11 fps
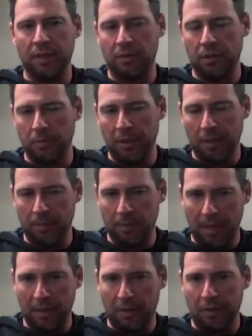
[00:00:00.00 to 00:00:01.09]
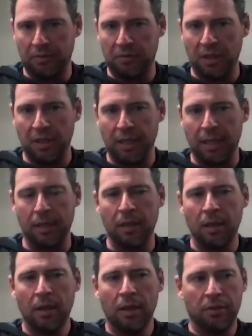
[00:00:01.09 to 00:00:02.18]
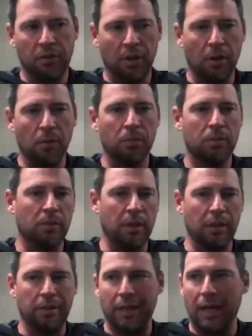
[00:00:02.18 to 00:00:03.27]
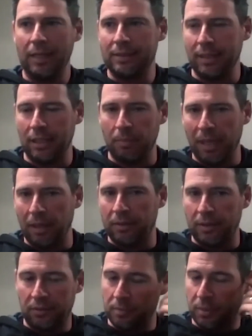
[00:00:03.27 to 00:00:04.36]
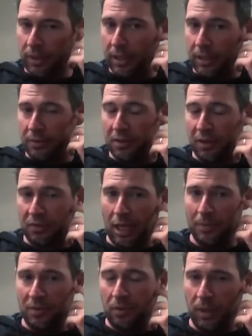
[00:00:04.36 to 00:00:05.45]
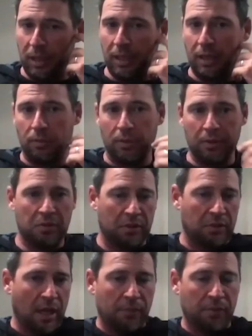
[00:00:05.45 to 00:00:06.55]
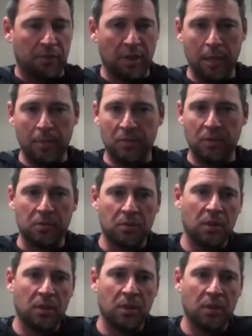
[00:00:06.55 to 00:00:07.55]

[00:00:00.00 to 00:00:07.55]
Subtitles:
so he'll be coming back on Sunday. So the nice thing about this and playing the 6 games in the weekend, where it's 6 conference games, is